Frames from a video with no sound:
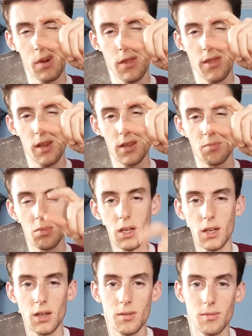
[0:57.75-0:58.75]
this
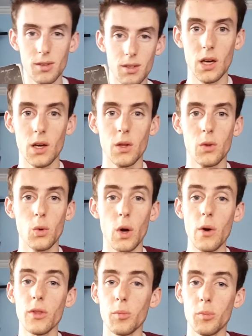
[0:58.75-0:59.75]
big.
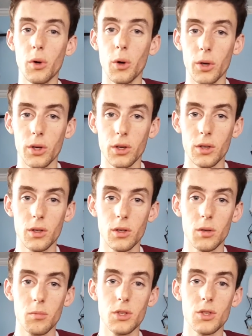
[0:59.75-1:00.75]
Throughout the book,
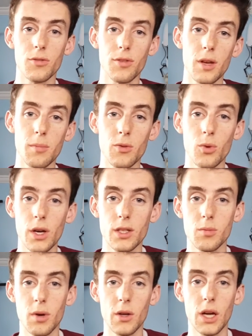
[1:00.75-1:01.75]
Mr. Feynman writes
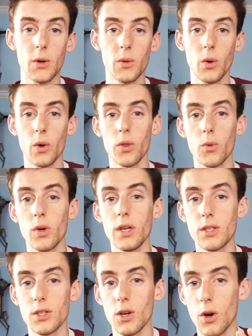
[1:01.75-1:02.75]
about how there are three
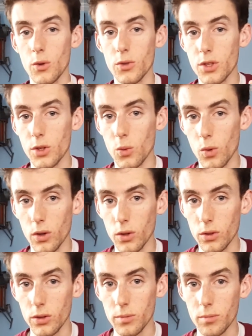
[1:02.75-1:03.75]
stones in the world,